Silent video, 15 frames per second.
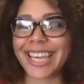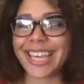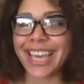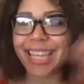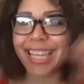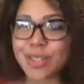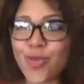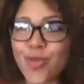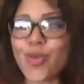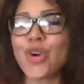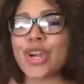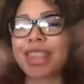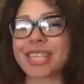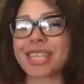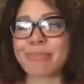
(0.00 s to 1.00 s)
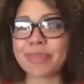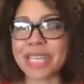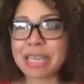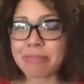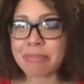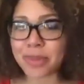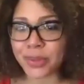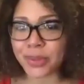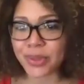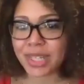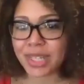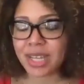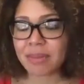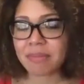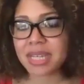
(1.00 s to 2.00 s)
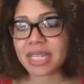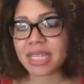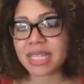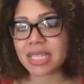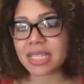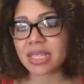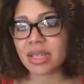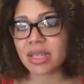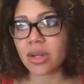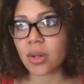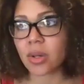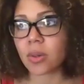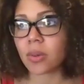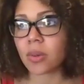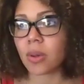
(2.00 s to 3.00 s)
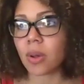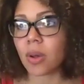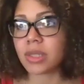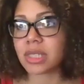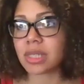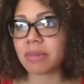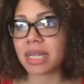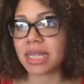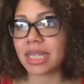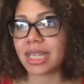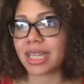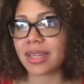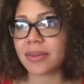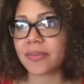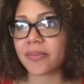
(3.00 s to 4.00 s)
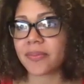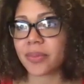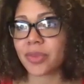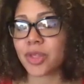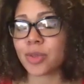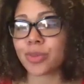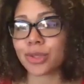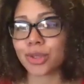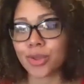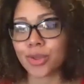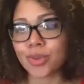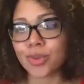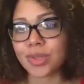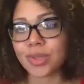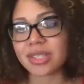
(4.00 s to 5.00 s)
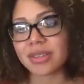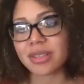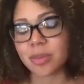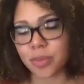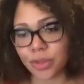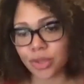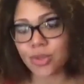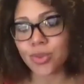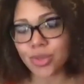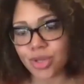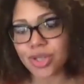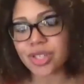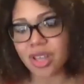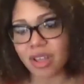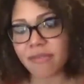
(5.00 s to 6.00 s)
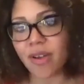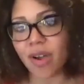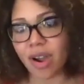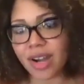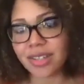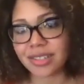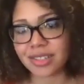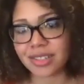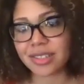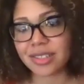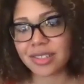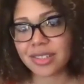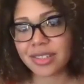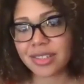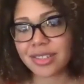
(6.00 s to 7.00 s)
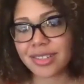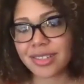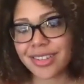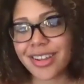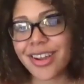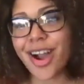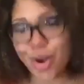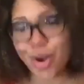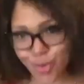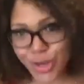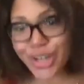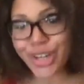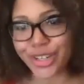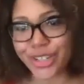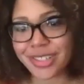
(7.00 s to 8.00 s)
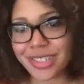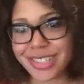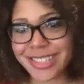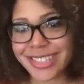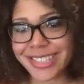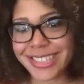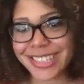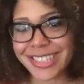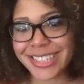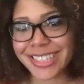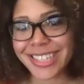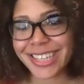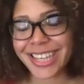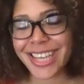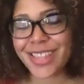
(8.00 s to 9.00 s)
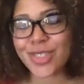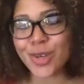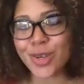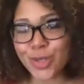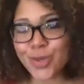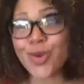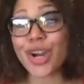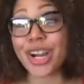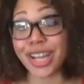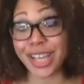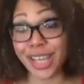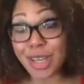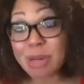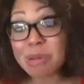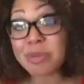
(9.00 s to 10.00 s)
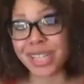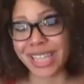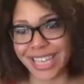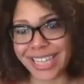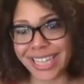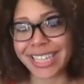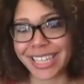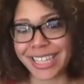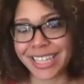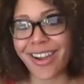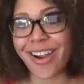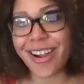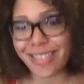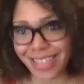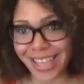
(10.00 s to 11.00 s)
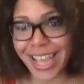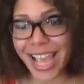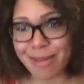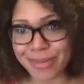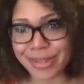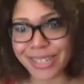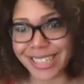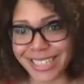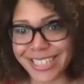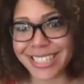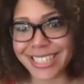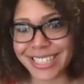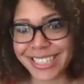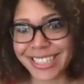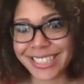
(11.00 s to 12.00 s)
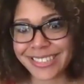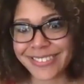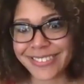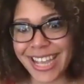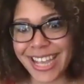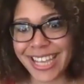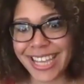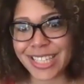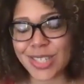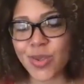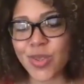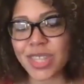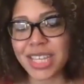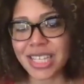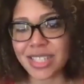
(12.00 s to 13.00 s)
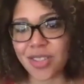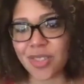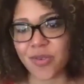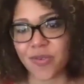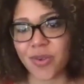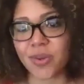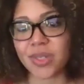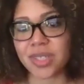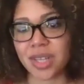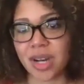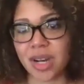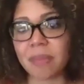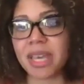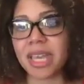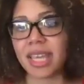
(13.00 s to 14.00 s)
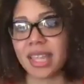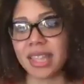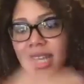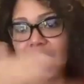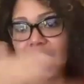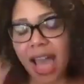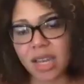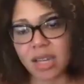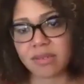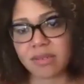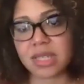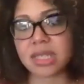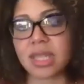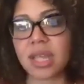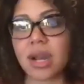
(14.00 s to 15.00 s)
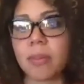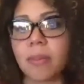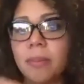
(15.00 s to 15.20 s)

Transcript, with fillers: it's for the people because you know ultimately the producers the producers of art are workers. Those who are accumulating it are the capitalists, right? And so these are the folks that are making the galleries, that are